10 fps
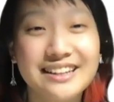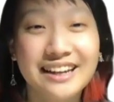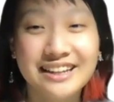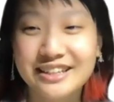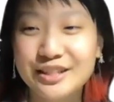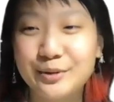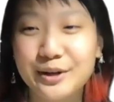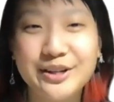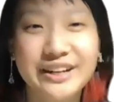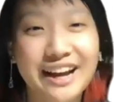Just
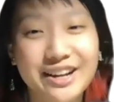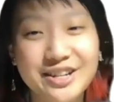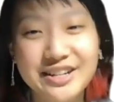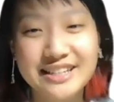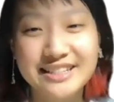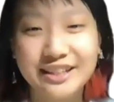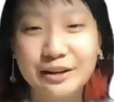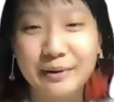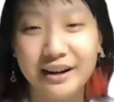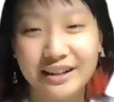wondering, how did you guys hear
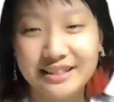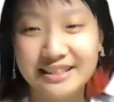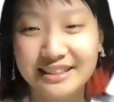about us?